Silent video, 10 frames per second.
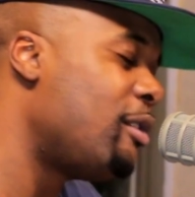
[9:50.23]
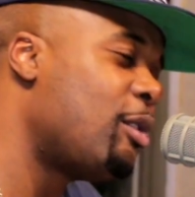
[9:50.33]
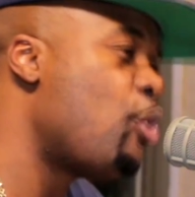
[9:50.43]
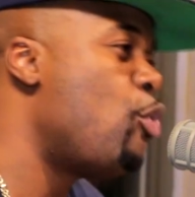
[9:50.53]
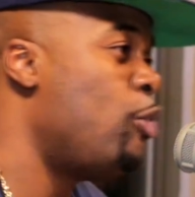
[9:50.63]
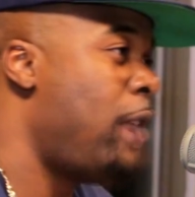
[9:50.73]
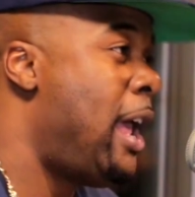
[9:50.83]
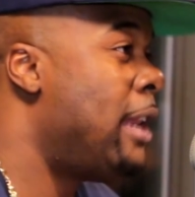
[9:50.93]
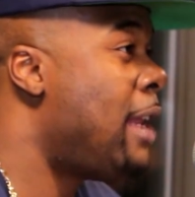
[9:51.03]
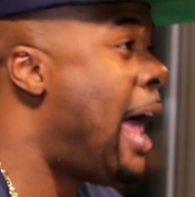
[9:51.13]
dude.
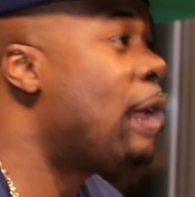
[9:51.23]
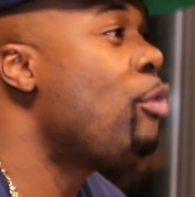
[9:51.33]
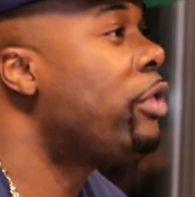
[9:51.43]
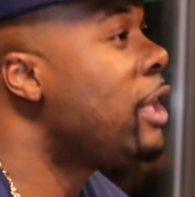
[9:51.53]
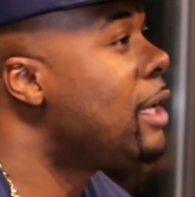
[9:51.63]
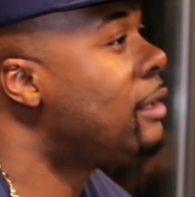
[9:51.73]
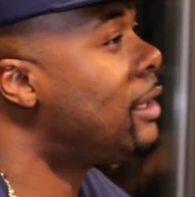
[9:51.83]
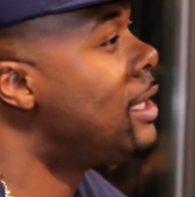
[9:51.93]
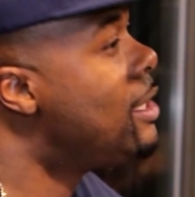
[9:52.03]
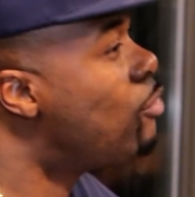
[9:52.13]
And I don't think
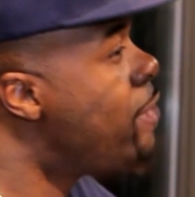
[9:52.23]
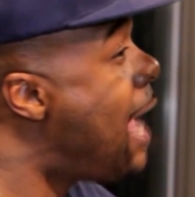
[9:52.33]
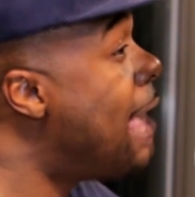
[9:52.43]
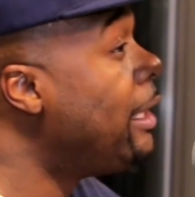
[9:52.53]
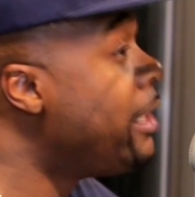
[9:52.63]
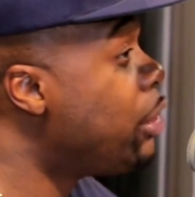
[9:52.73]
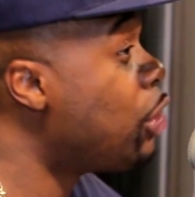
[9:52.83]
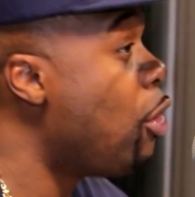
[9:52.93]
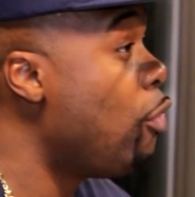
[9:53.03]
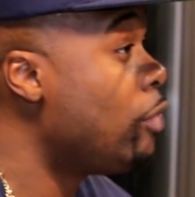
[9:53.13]
these reality
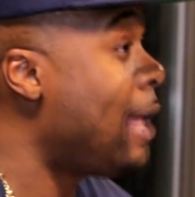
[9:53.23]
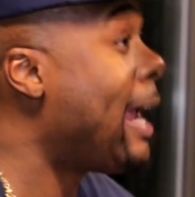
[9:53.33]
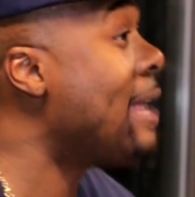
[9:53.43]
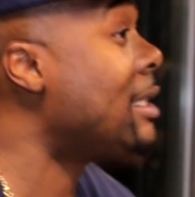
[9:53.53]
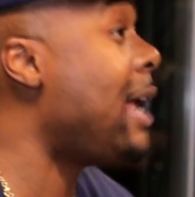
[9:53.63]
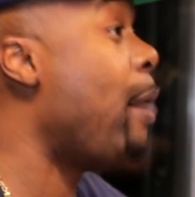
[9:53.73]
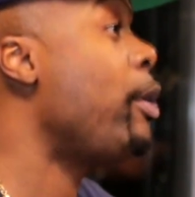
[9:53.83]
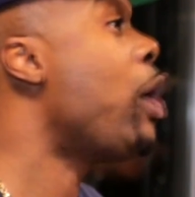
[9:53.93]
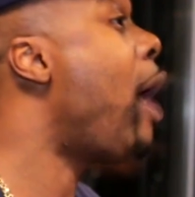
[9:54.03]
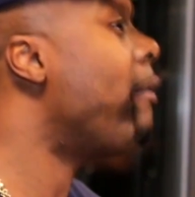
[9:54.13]
shows, like I said, we
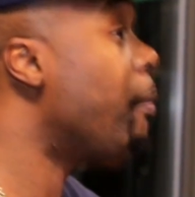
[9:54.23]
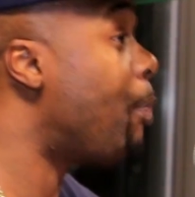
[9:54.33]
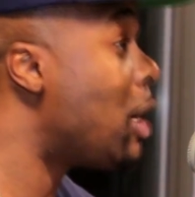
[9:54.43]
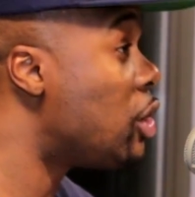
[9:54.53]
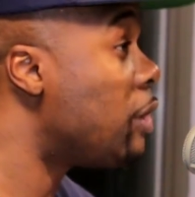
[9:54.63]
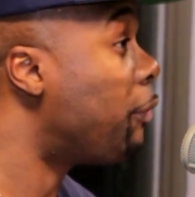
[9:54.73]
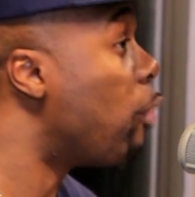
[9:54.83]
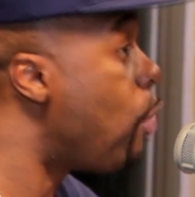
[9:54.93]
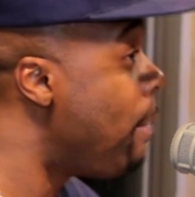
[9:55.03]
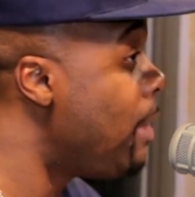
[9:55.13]
don't have a budget for
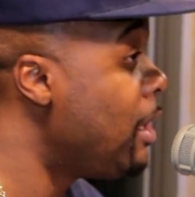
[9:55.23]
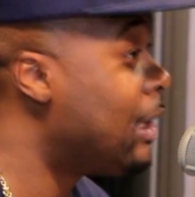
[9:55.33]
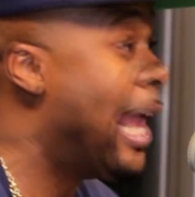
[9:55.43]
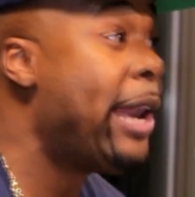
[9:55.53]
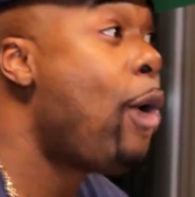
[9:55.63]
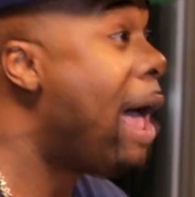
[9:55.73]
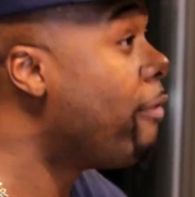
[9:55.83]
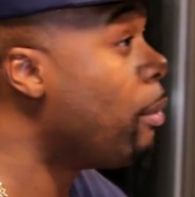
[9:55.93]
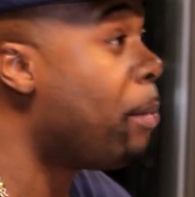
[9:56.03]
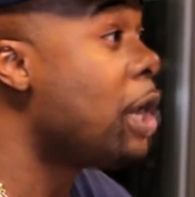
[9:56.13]
women. They don't have
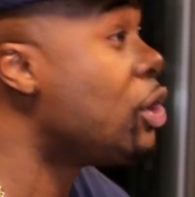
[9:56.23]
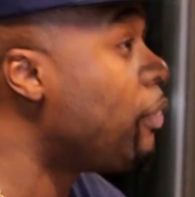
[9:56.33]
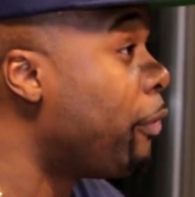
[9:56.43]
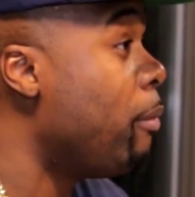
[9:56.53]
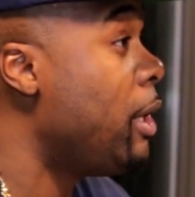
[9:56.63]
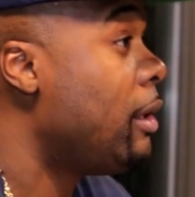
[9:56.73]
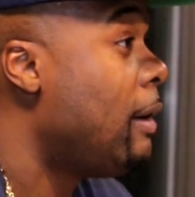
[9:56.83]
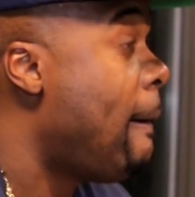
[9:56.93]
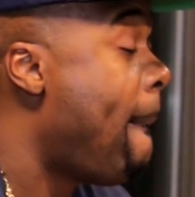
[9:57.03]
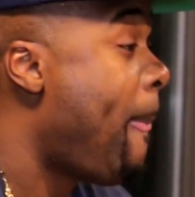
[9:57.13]
a budget for
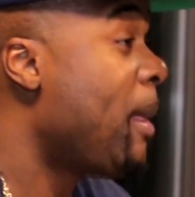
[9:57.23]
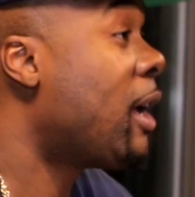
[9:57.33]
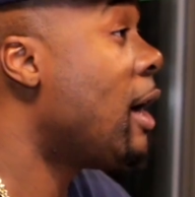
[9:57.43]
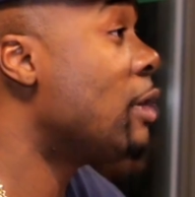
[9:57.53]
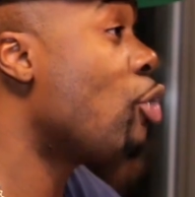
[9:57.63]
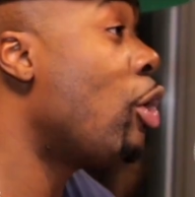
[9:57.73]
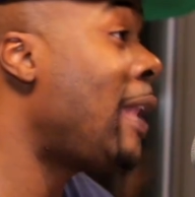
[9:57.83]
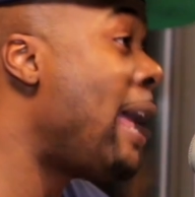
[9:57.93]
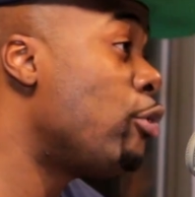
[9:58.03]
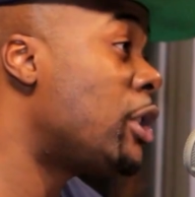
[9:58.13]
me. Because all
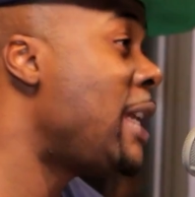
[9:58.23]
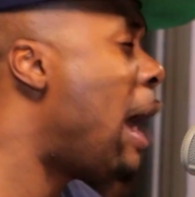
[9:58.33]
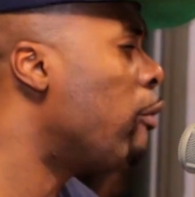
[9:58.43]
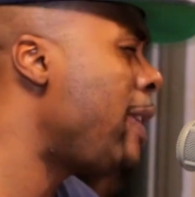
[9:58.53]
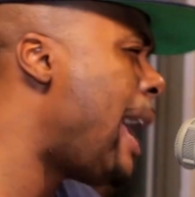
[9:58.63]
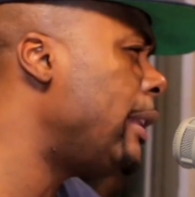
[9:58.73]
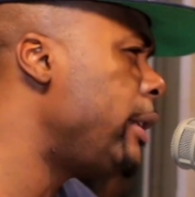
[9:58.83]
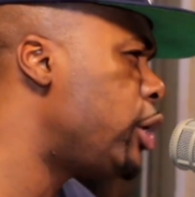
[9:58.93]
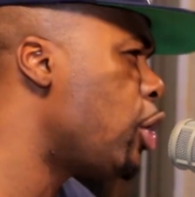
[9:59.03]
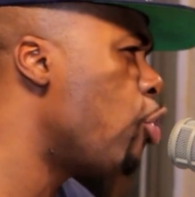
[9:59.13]
that, you see how in
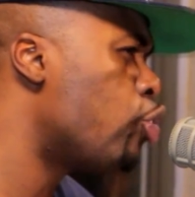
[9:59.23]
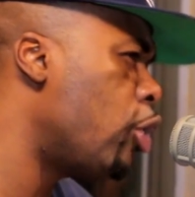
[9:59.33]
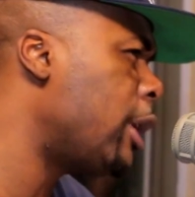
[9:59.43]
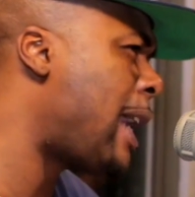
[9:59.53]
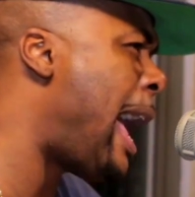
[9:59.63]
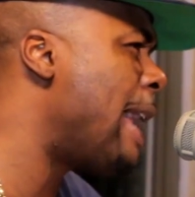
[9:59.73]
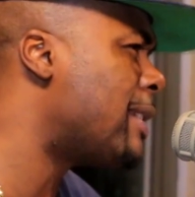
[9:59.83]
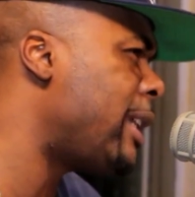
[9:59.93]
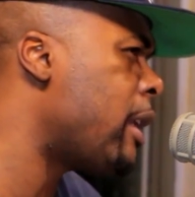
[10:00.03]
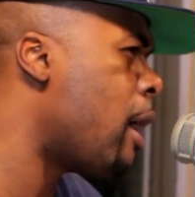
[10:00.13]
reality shows, all the guys
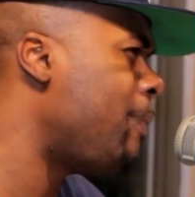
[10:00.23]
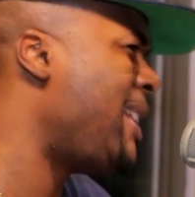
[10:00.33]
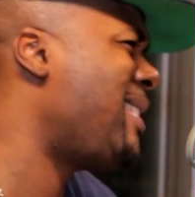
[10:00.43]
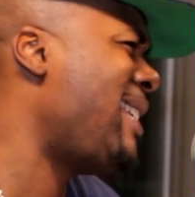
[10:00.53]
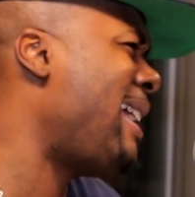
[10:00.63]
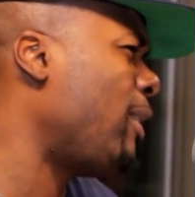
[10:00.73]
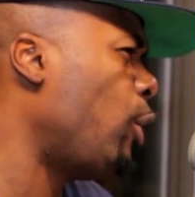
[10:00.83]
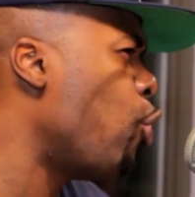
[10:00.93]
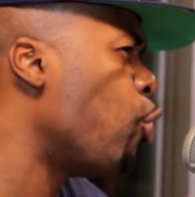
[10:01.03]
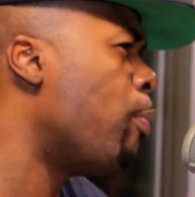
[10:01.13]
get up, they sit at the
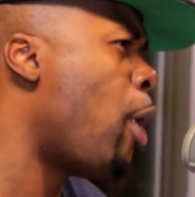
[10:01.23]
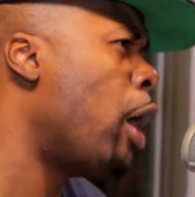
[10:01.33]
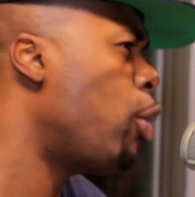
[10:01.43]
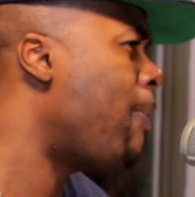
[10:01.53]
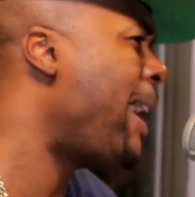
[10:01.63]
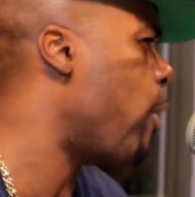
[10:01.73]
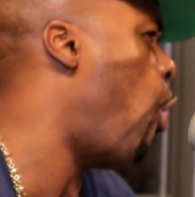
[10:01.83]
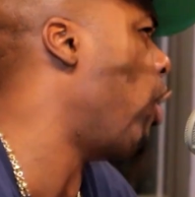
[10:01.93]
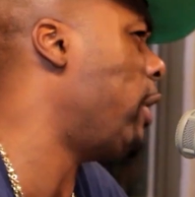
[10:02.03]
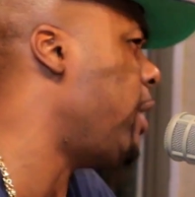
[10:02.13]
local bar, nobody order